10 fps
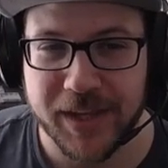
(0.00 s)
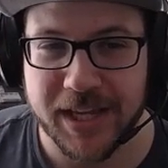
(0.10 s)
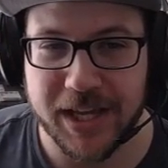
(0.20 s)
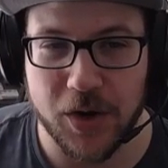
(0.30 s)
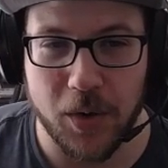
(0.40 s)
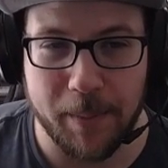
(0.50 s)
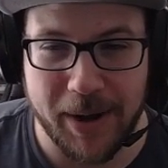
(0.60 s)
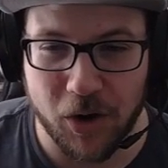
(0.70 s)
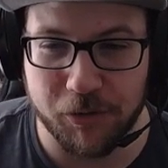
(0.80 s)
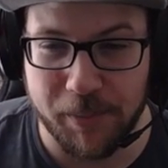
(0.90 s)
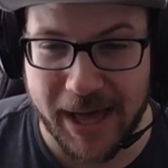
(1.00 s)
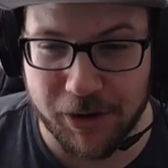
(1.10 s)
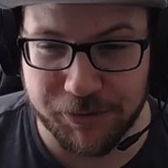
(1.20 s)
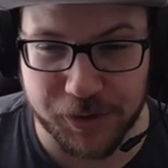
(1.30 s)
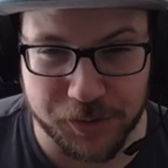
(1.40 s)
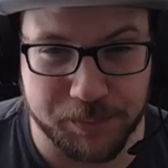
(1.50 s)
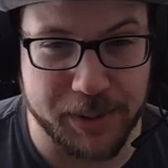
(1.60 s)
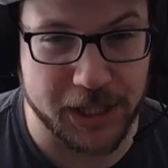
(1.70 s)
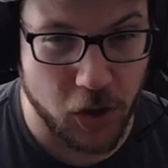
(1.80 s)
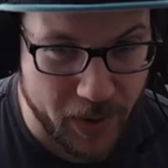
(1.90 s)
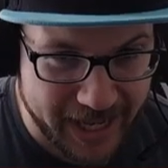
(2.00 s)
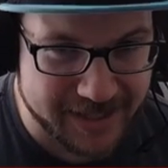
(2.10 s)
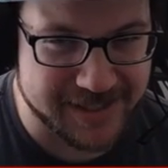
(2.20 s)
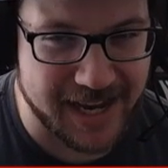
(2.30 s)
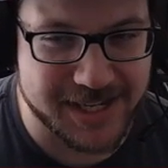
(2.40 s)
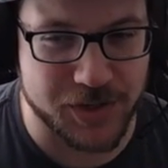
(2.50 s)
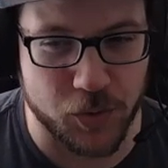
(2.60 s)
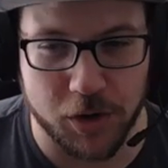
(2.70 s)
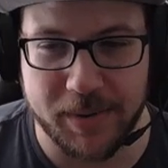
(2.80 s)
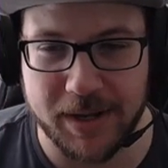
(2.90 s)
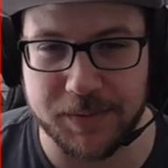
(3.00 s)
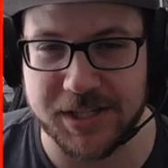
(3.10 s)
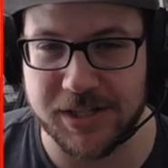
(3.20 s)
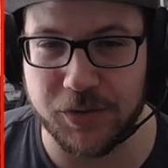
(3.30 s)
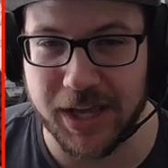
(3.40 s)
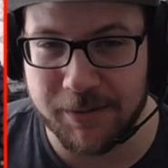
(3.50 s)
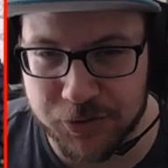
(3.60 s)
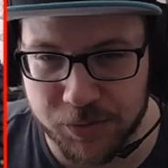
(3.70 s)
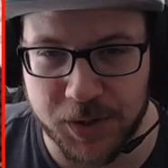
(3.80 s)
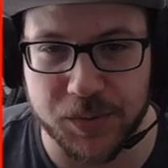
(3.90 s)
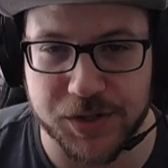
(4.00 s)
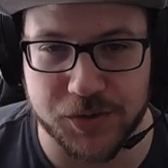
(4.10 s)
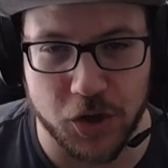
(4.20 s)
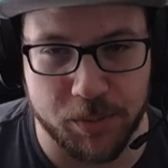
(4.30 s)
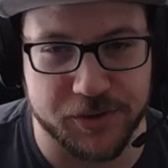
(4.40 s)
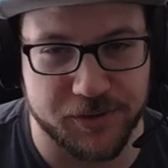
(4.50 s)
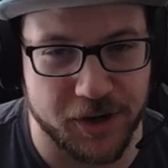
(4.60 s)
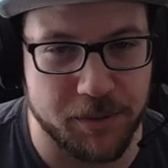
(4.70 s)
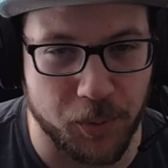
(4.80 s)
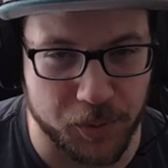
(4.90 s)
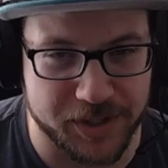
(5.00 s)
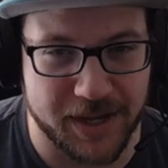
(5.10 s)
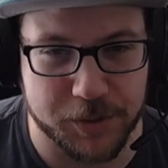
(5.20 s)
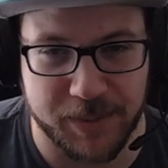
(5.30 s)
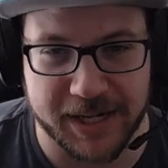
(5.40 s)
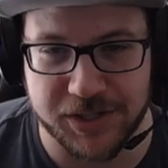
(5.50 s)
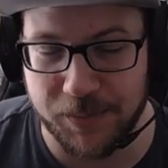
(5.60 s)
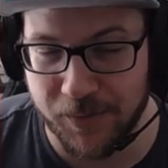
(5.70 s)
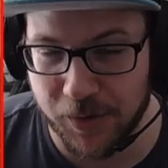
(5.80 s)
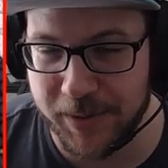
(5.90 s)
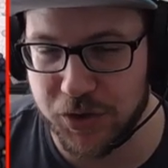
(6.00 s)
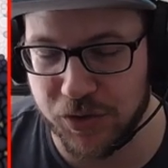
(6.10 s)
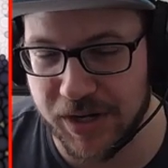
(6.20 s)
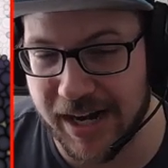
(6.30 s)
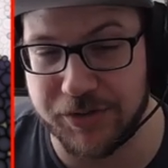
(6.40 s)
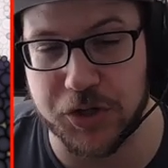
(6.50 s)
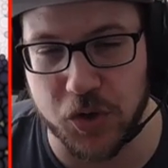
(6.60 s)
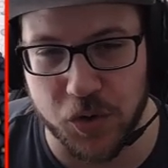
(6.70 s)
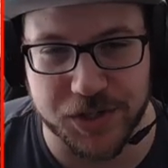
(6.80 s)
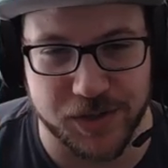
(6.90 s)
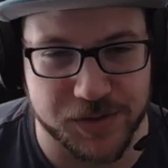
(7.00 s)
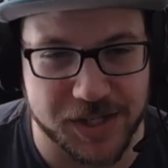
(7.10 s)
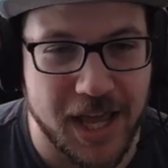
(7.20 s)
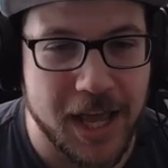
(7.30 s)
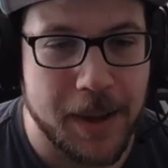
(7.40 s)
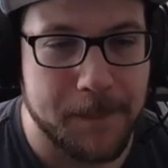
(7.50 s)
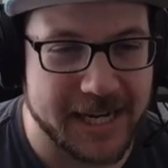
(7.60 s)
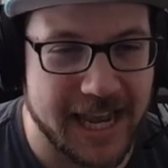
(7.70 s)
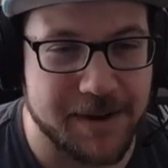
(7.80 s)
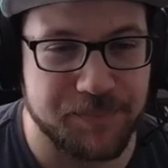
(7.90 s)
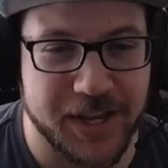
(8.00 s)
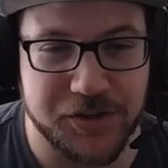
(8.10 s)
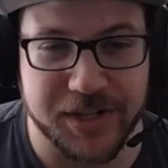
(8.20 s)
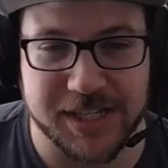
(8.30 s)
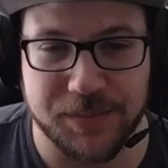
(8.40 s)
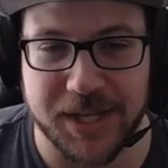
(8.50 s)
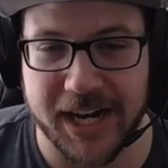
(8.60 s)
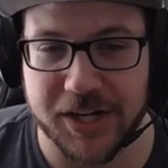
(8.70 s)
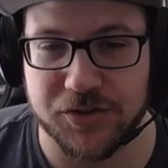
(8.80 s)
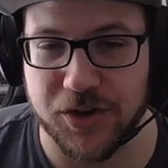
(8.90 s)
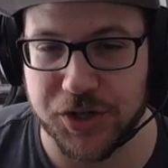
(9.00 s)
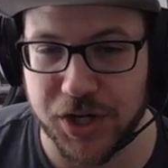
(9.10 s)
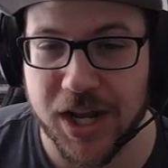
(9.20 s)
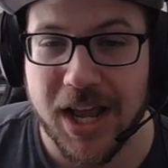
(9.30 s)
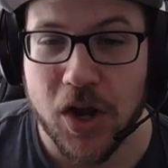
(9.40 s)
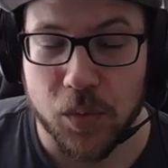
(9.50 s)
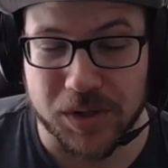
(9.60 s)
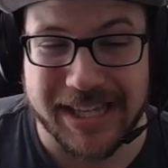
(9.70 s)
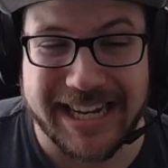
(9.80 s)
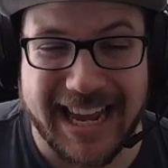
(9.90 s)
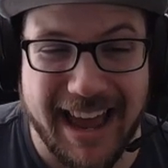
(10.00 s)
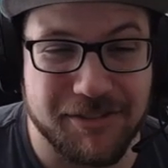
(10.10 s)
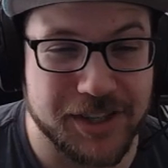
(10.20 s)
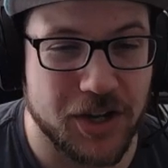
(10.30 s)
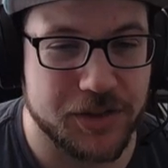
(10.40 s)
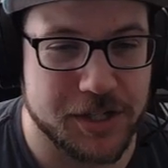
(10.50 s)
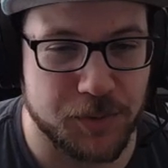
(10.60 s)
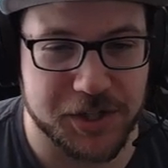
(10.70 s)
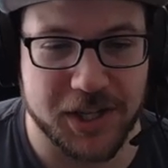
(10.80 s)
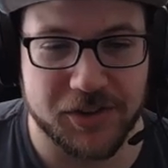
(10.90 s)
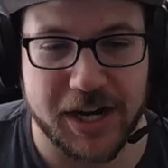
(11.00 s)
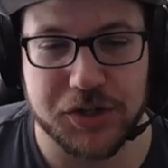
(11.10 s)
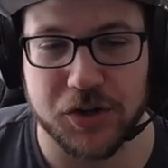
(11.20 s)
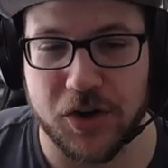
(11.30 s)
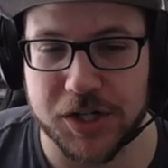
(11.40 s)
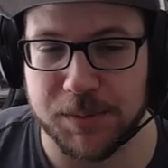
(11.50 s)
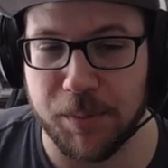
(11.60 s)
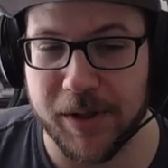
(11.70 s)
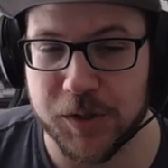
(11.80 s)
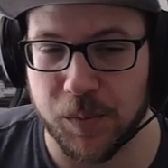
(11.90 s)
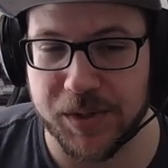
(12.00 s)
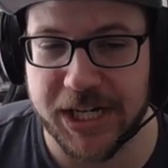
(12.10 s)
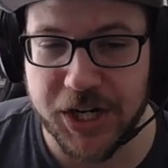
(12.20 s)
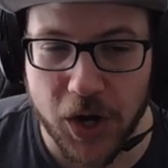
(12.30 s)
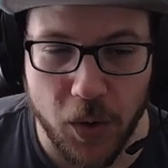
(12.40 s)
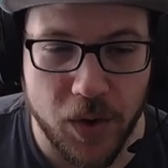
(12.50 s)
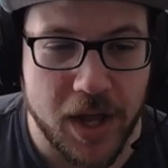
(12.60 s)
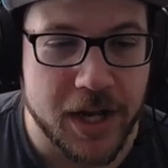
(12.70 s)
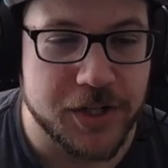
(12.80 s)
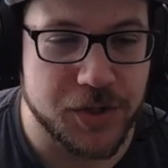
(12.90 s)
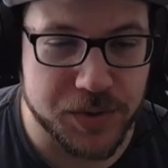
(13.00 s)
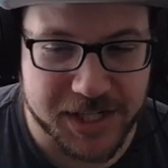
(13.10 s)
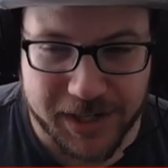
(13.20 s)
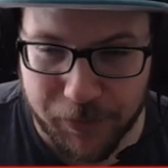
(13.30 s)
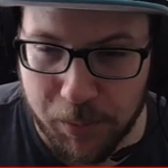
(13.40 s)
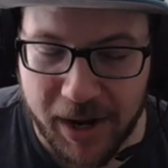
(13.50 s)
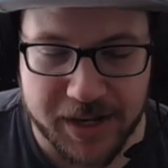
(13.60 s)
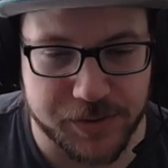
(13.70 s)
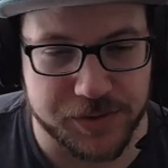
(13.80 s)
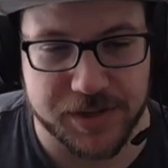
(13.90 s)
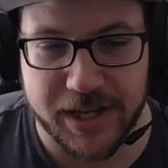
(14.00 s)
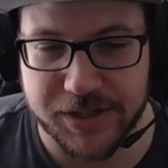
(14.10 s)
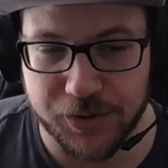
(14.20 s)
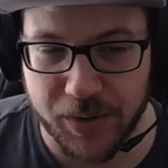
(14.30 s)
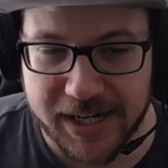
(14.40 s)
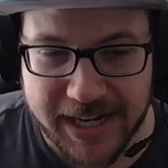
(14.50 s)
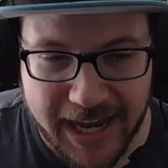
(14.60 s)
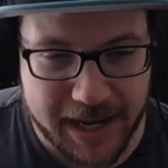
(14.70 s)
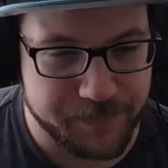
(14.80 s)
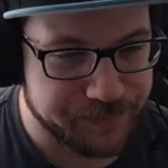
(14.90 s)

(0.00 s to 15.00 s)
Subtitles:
you know, a powerful battlefield but low hand size in order to be able to steal games from you. So Topo is very important in that respect, so you want to make sure you're not having to charge those. But again, as you can see with the deck construction, we're leaning heavily on these multicolor extra cards to propel us where we need to go. 2 Instinctive Reprisals, it's a great negate.